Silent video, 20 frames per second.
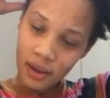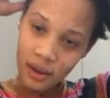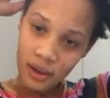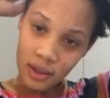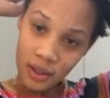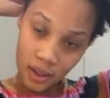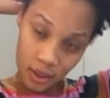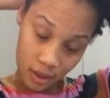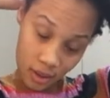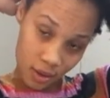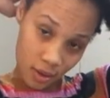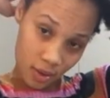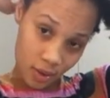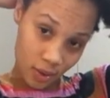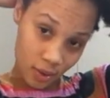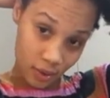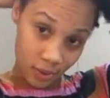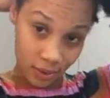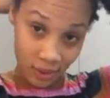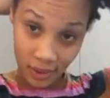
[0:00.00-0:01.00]

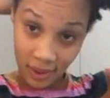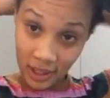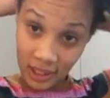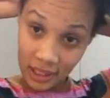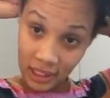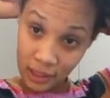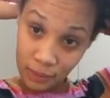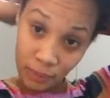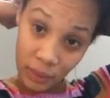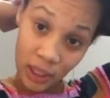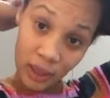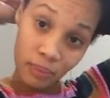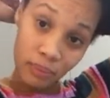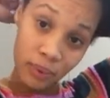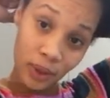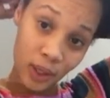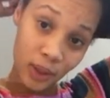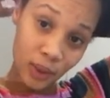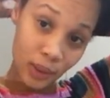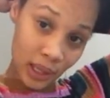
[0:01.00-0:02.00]
So this has been
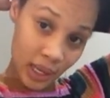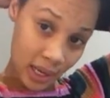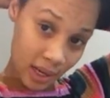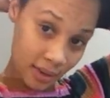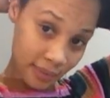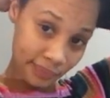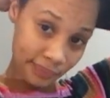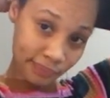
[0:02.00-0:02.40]
part 1